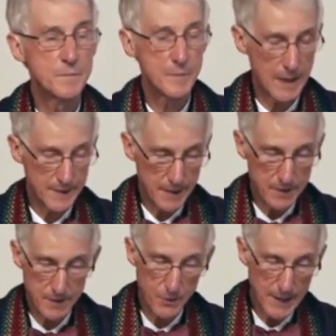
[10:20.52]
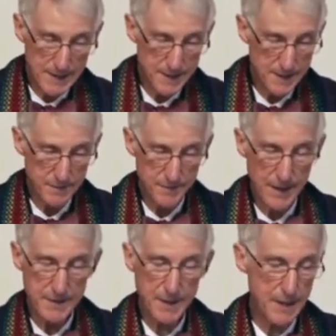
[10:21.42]
Are they cohesive
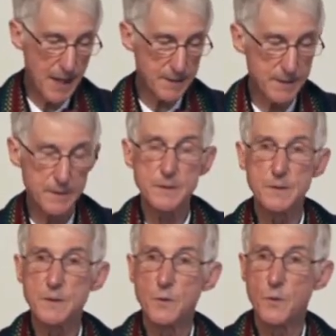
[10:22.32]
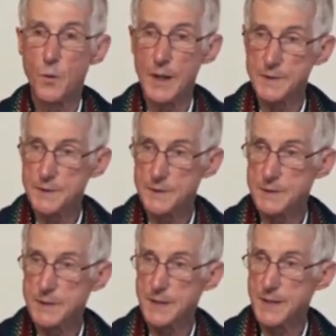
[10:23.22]
and connected, one
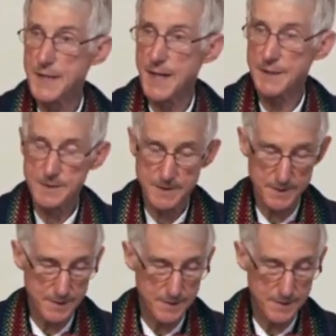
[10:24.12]
to the next?